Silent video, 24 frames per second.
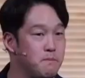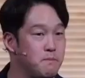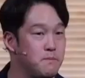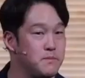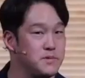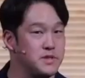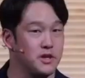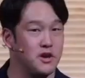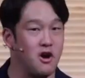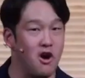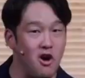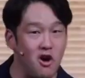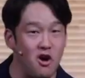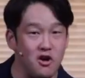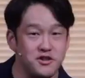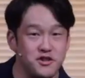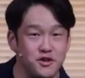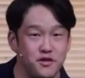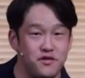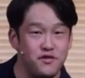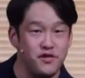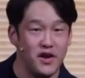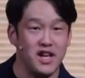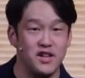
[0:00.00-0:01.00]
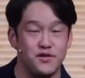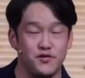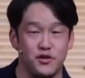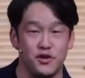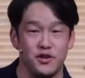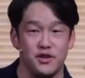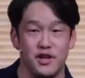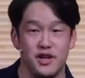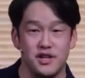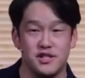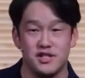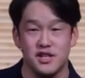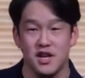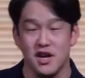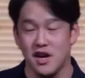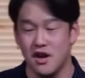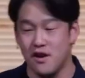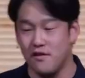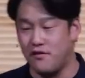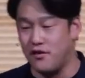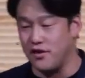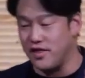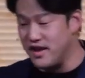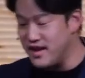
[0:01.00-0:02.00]
It's a call to faithfulness
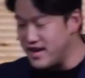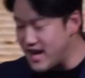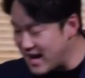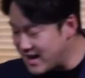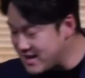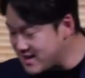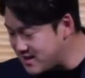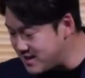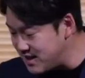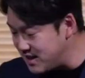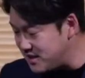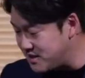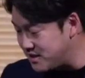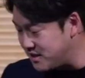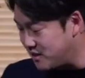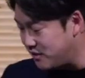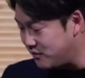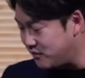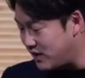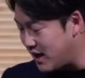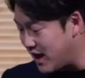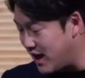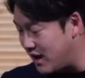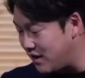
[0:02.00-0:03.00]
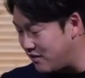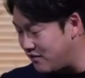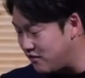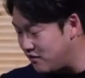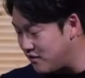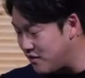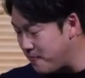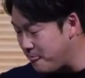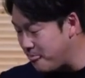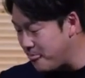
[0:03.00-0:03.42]
for the next season of life.